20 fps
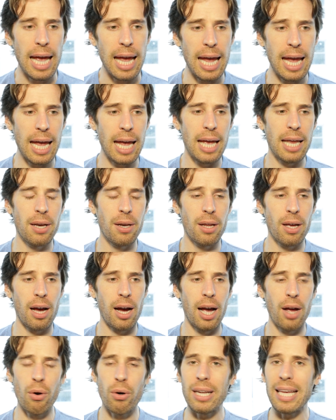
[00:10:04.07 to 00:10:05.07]
And
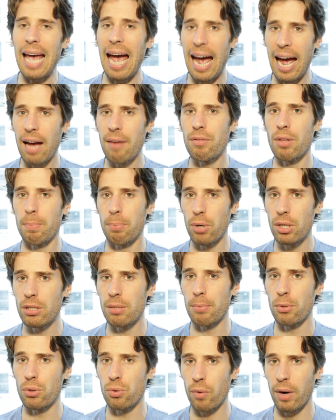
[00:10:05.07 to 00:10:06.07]
I already have the
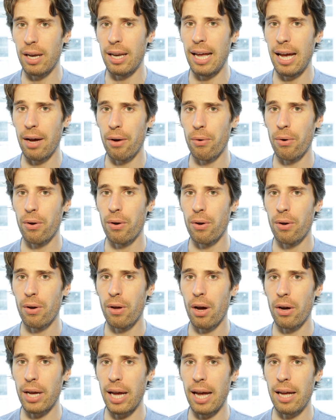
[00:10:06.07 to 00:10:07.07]
principles written out,
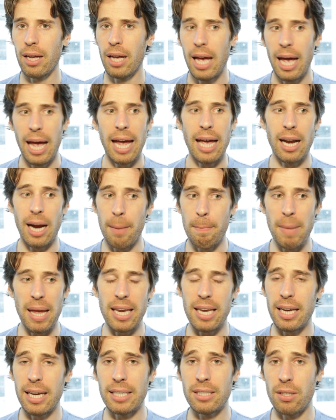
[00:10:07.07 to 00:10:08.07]
okay? And I
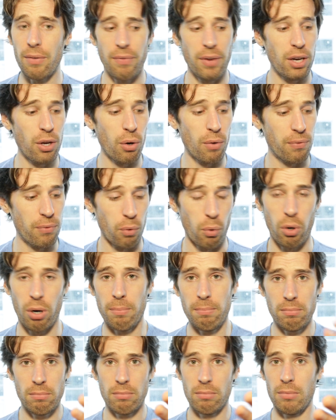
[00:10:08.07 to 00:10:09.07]
made it into video
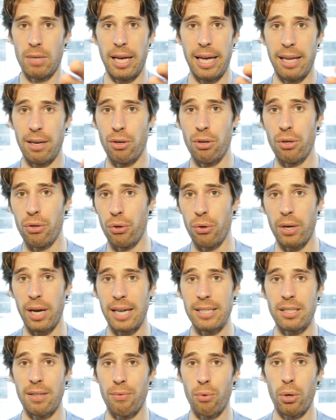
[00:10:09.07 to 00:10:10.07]
form, and you
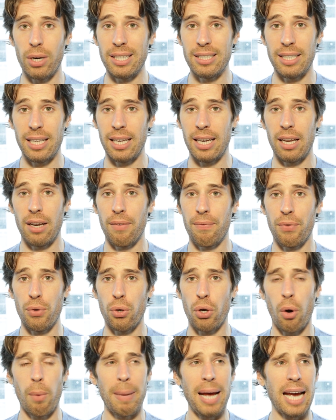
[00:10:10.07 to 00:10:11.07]
guys have already seen it. If you
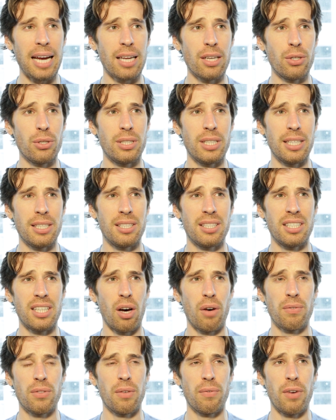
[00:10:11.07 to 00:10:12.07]
go back and you see
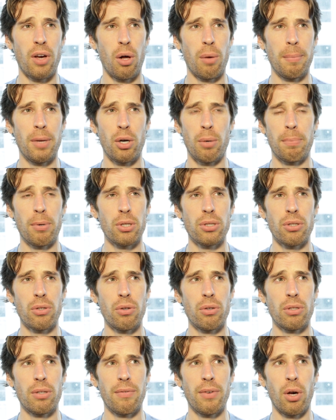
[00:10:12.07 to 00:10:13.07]
self-development or
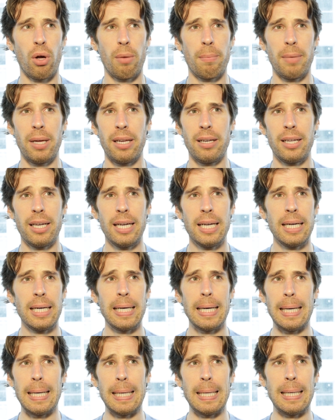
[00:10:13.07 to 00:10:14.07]
personal development,
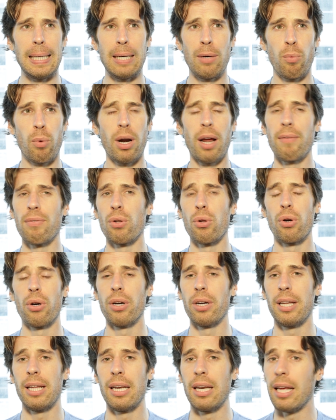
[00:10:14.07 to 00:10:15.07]
what I've
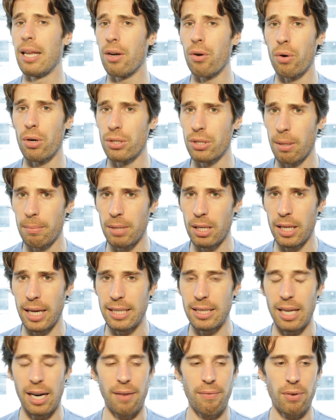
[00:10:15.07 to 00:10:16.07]
learned in it or something
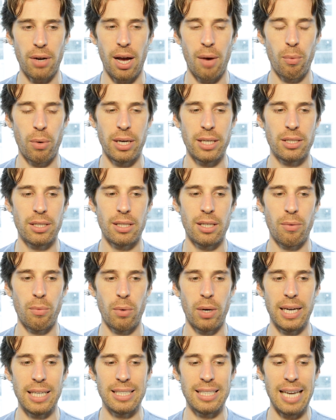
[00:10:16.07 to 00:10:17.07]
like that, I forgot what
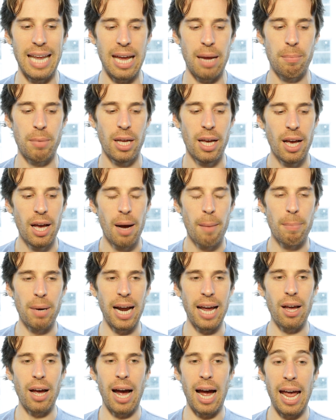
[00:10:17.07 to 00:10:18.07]
it's named, but
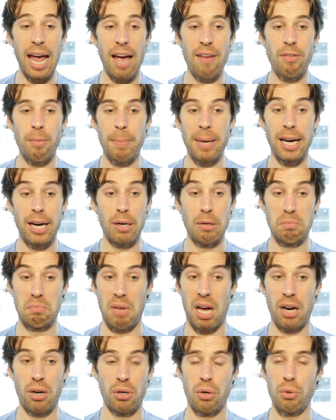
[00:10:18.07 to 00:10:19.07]
I have about,
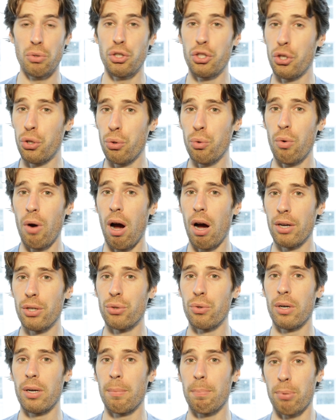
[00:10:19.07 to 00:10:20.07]

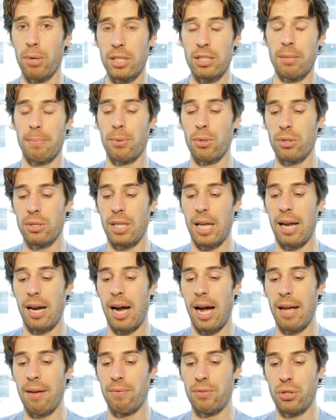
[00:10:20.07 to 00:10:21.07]
200 principles that
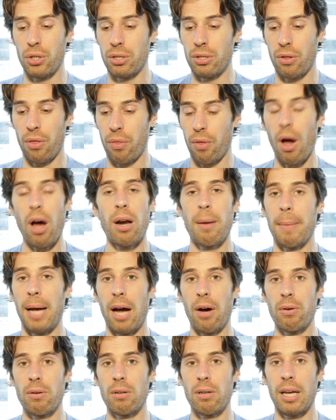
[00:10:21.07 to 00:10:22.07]
I've just thought
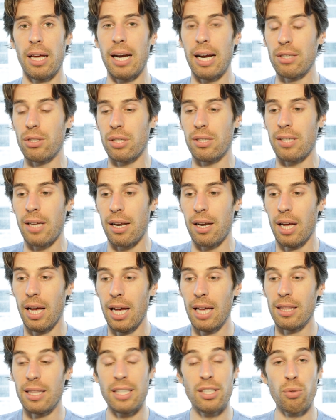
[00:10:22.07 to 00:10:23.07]
about. And I just said,
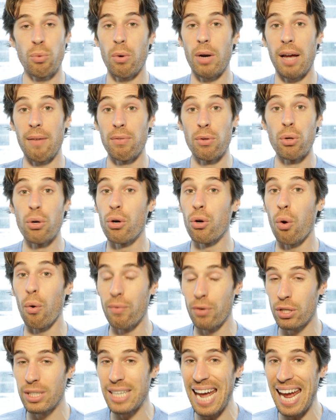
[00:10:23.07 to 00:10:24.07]
this is what I've learned
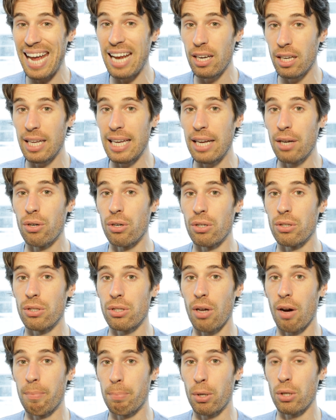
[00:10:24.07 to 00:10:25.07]
over 10 years
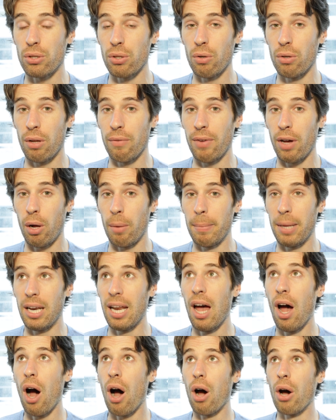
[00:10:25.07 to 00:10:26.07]
of personal development,
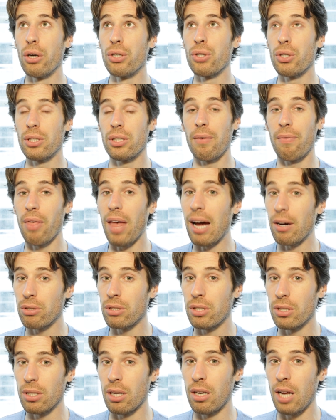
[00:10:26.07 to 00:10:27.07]
hundreds of
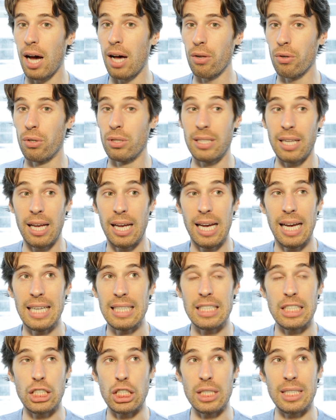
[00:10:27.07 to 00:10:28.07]
thousands of dollars,
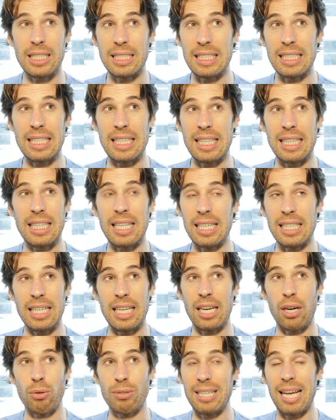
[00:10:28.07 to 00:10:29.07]
just
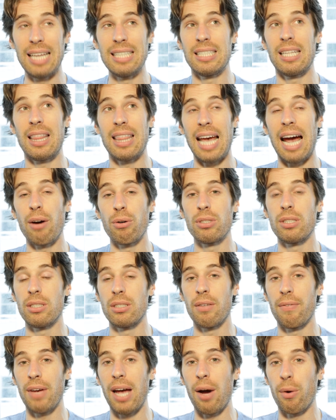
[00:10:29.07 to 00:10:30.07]
tens of thousands
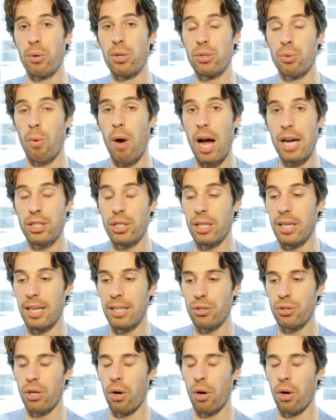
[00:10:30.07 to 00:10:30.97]
of hours watching it.